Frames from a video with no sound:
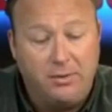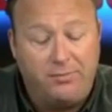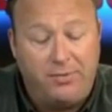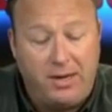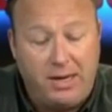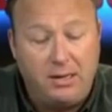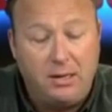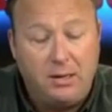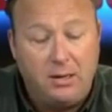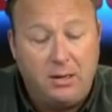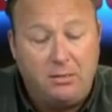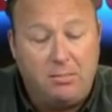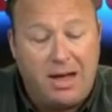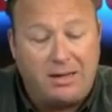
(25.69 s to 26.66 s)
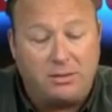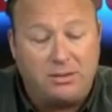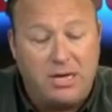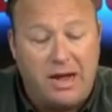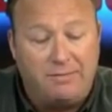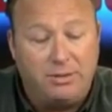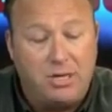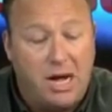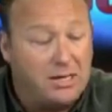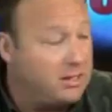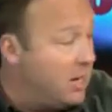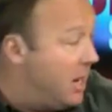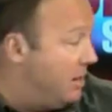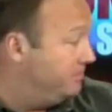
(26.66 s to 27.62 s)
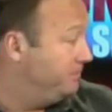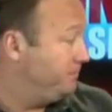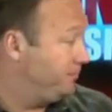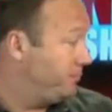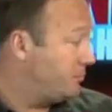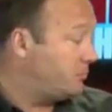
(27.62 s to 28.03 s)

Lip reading: feed, michaelsavage.com.